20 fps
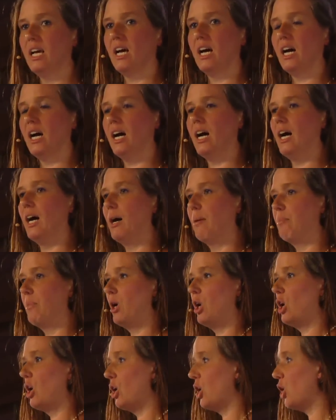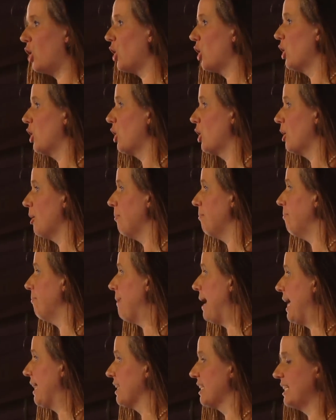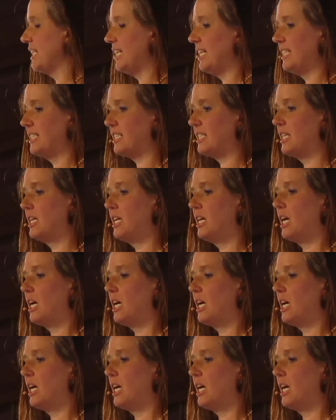her maladies,